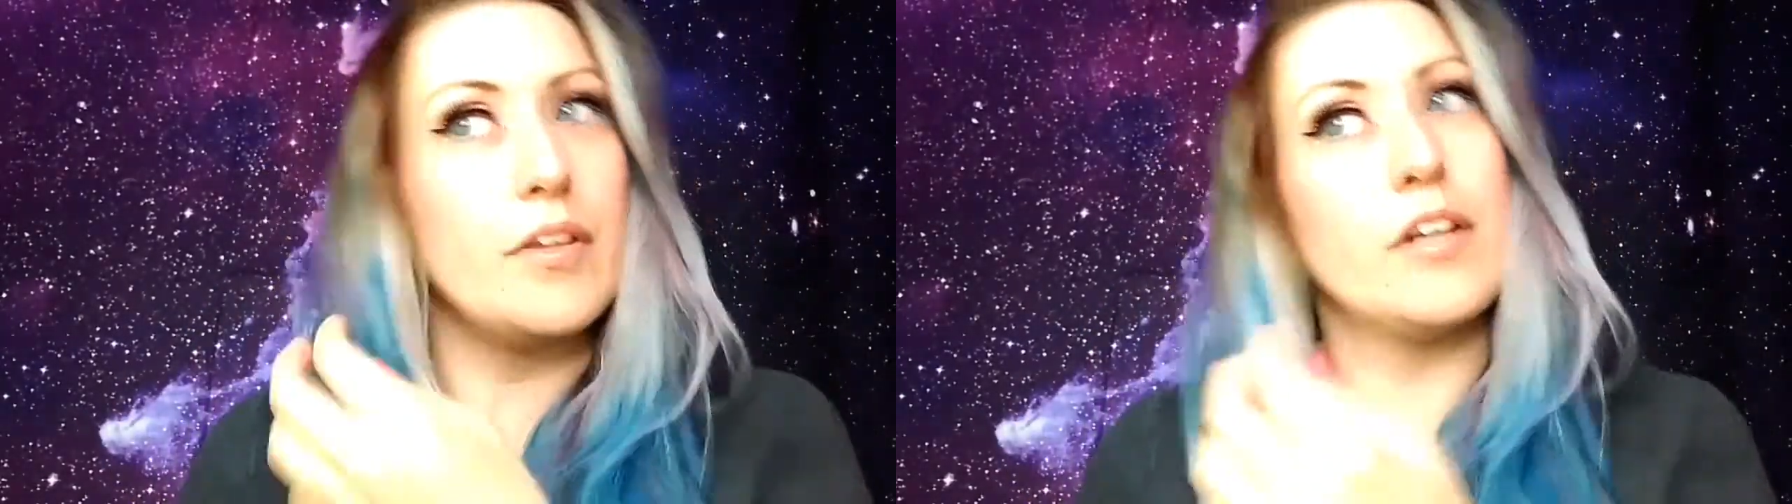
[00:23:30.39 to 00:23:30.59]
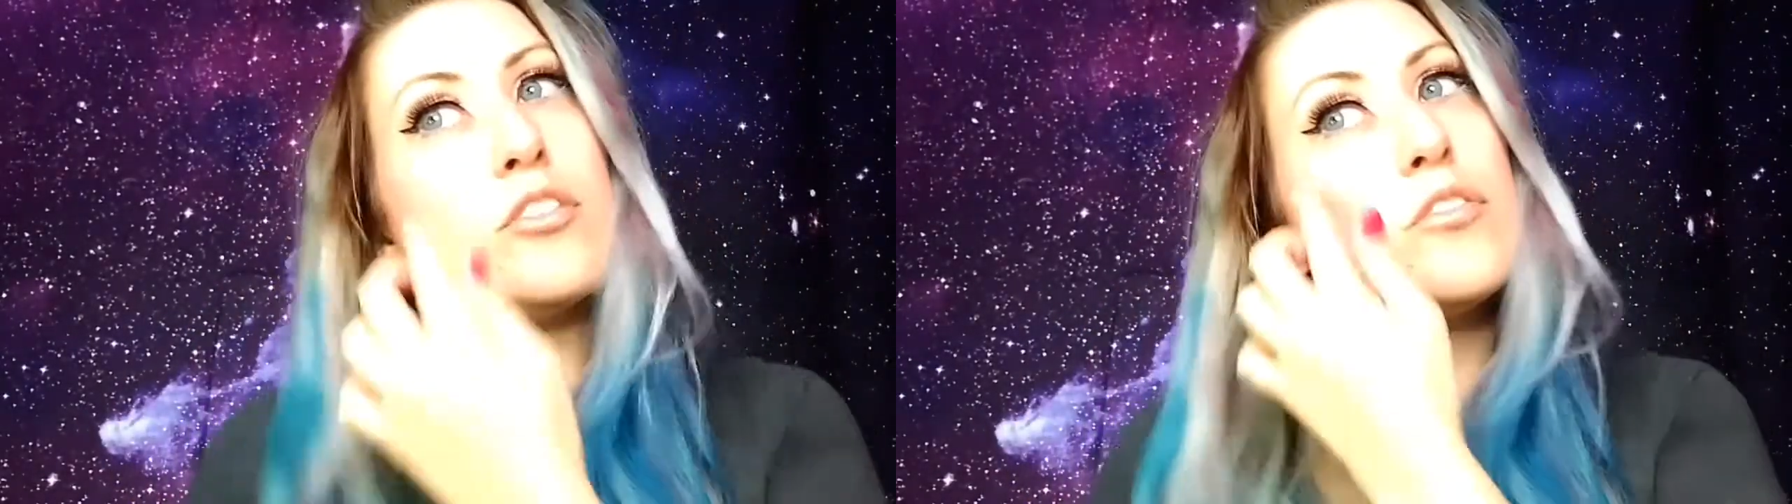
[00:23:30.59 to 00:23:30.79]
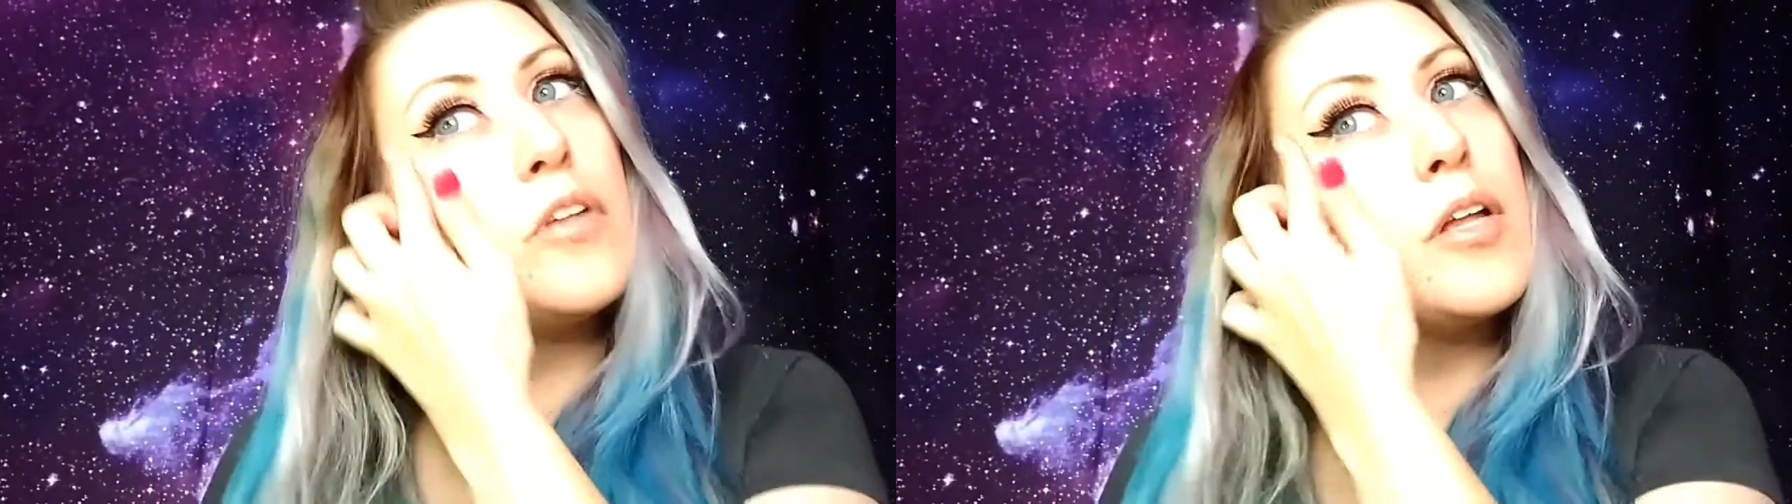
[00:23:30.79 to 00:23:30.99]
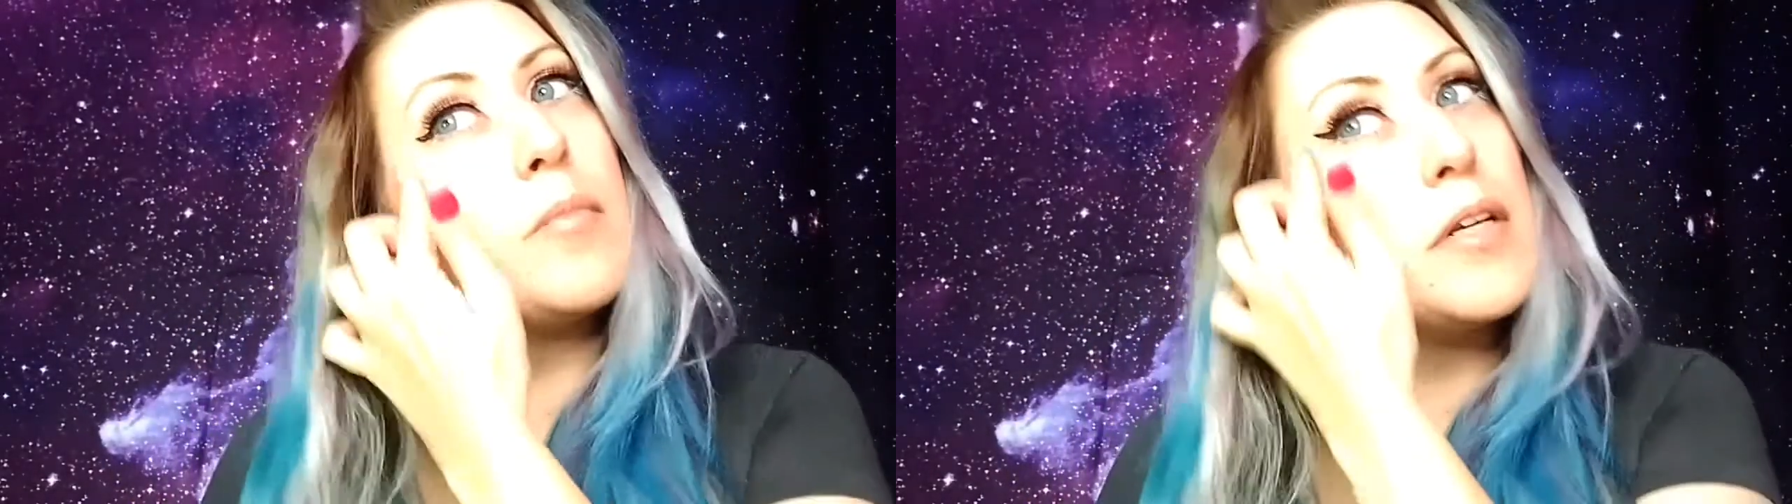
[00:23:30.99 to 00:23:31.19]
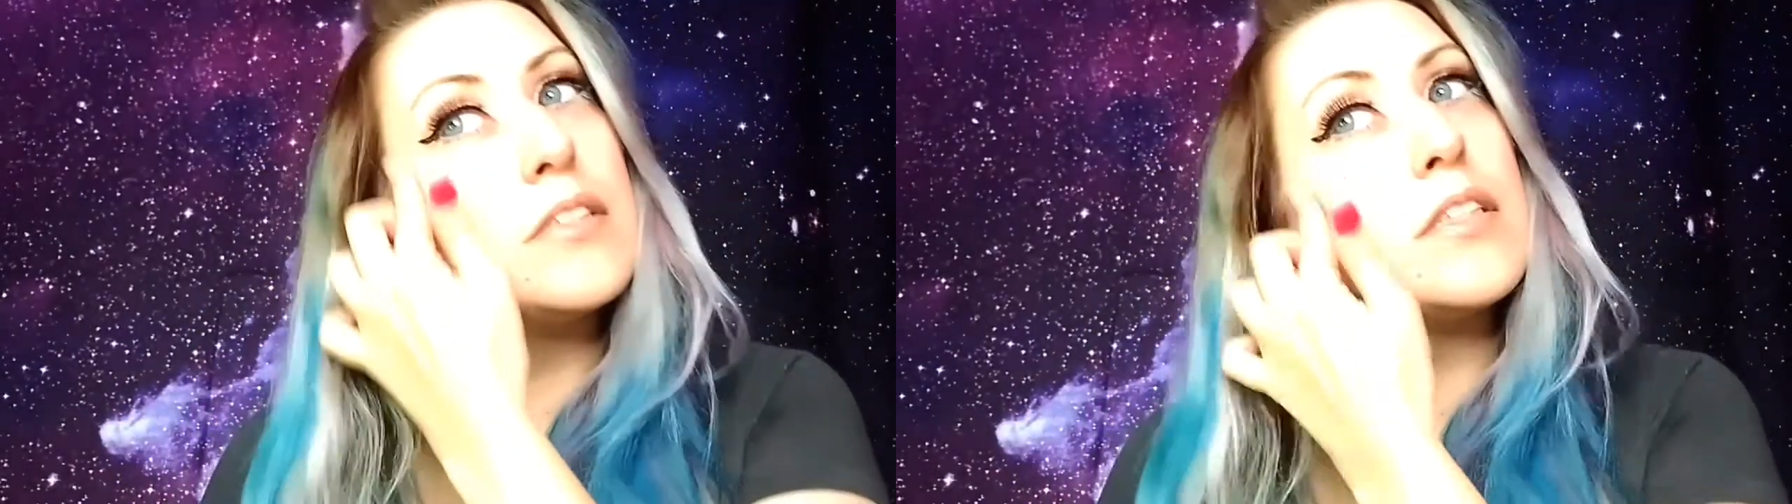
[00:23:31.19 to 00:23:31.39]
I just feel like
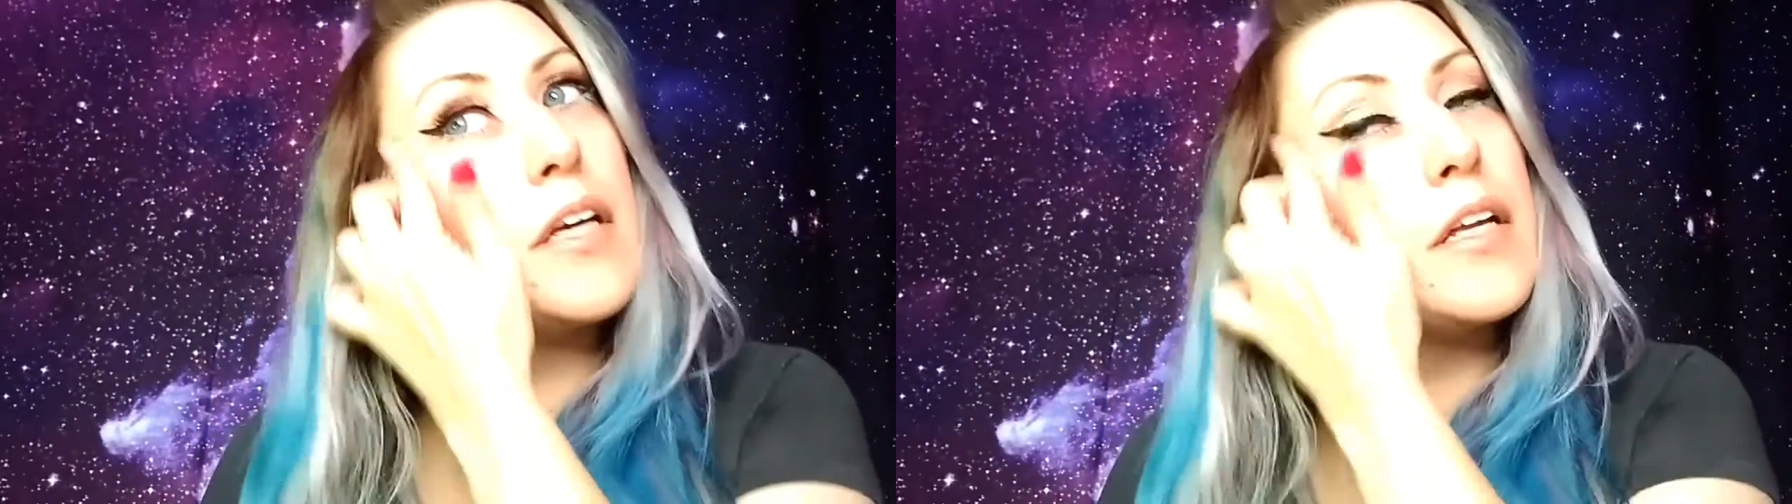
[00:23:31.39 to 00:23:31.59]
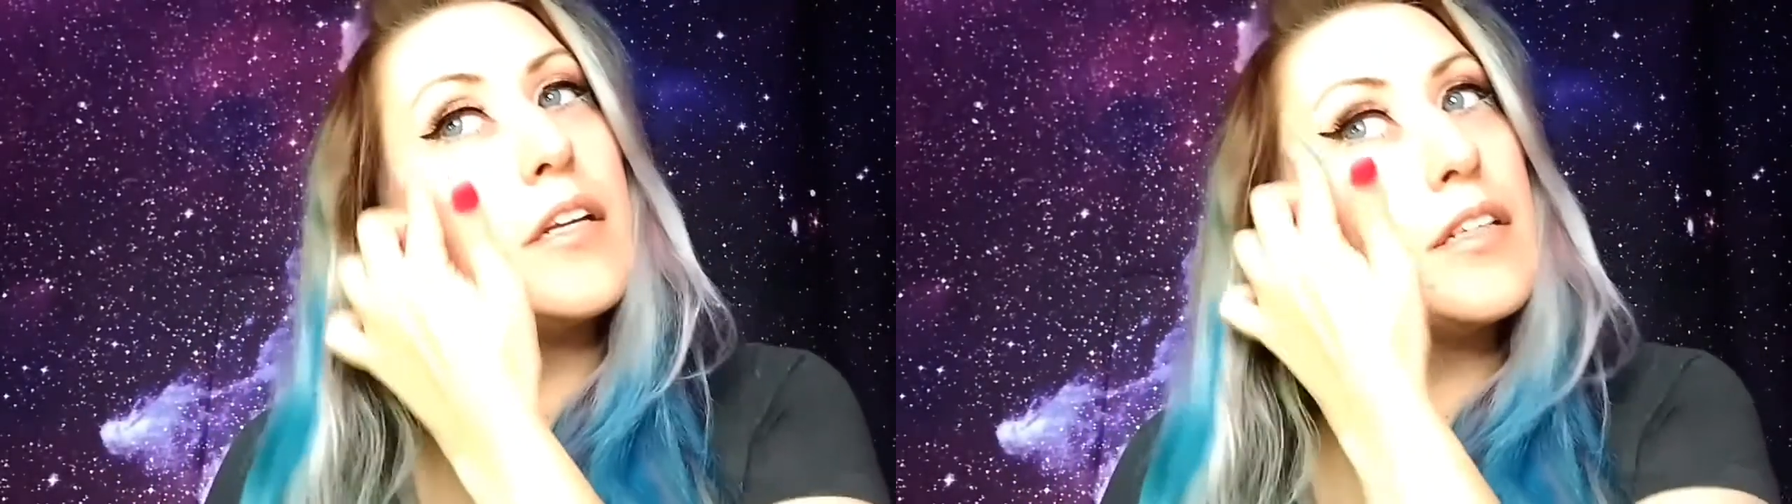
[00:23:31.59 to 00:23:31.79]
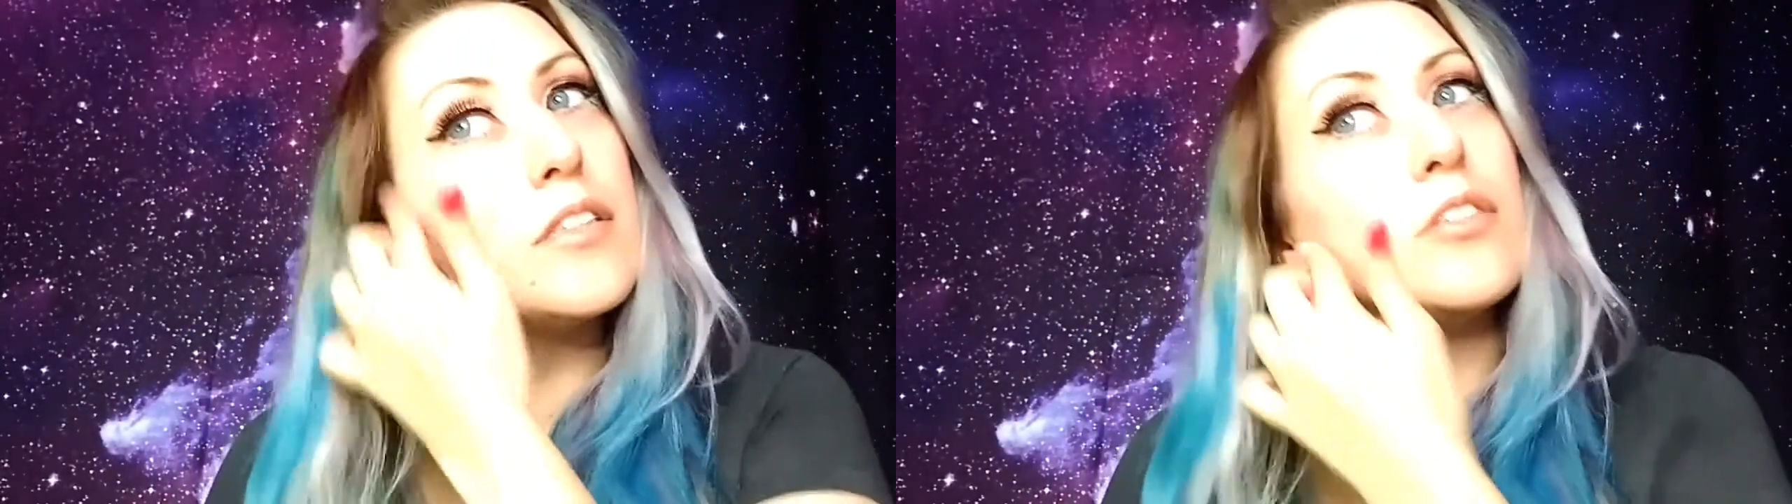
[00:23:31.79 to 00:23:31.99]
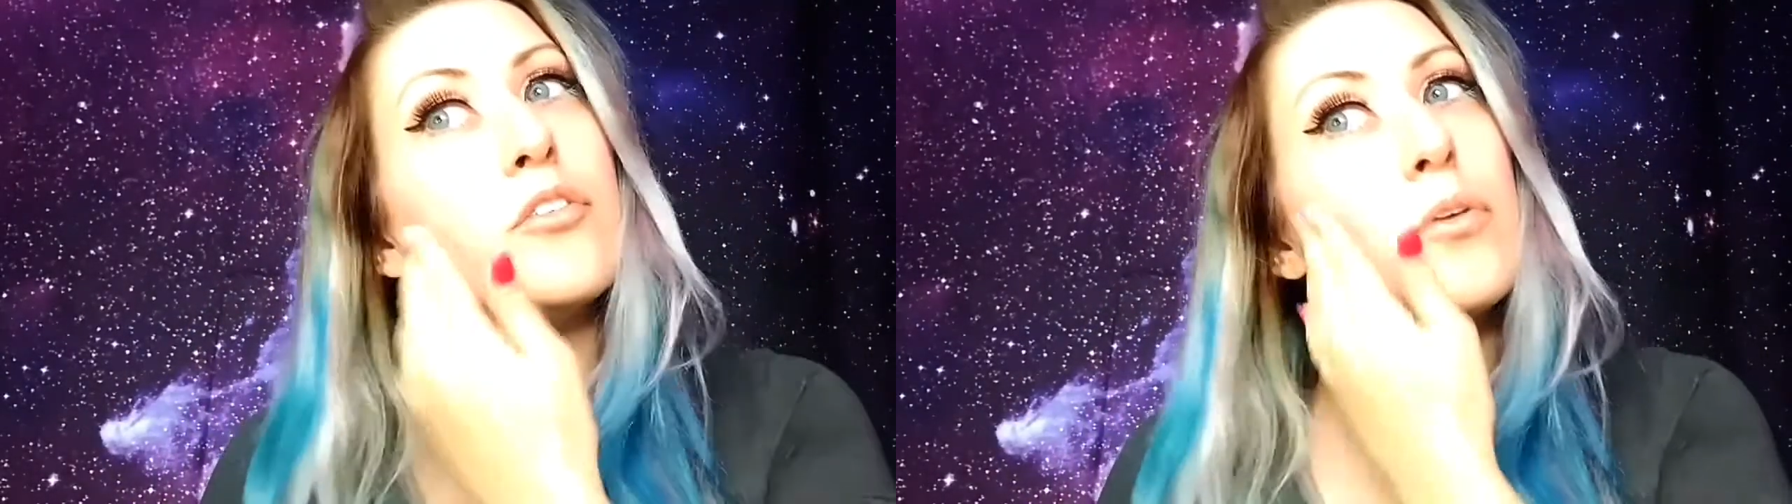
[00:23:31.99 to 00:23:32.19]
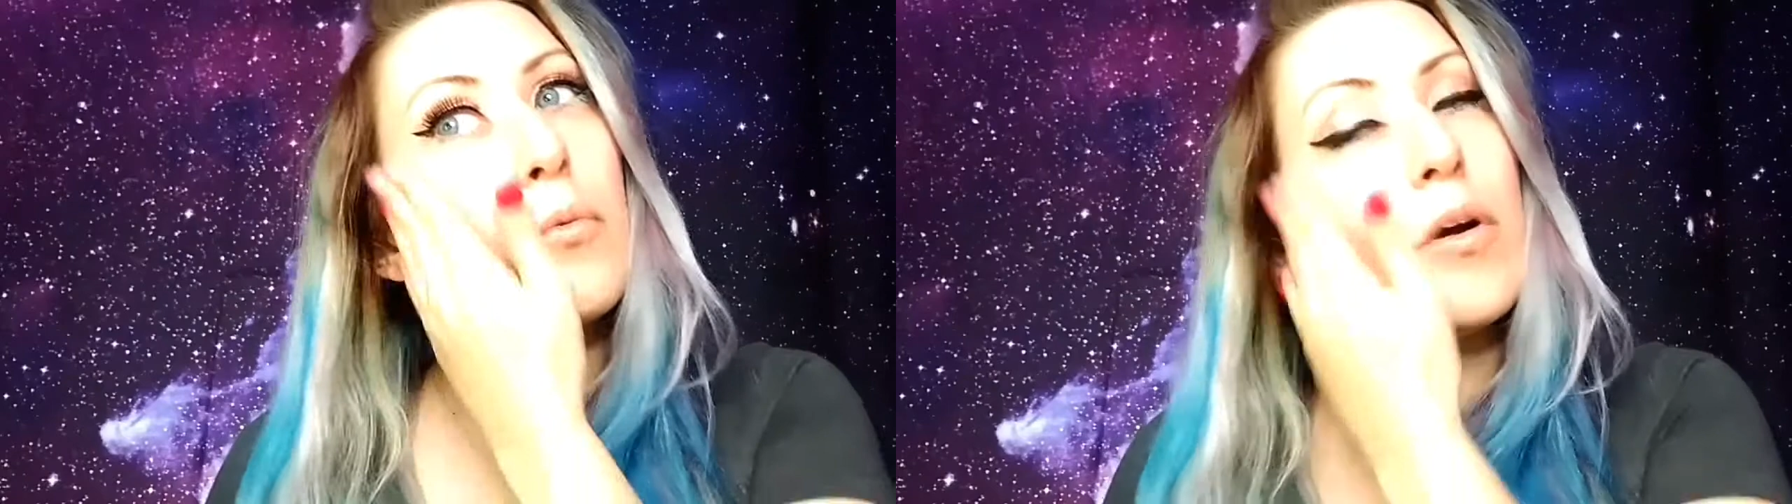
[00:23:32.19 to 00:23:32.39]
my skin doesn't do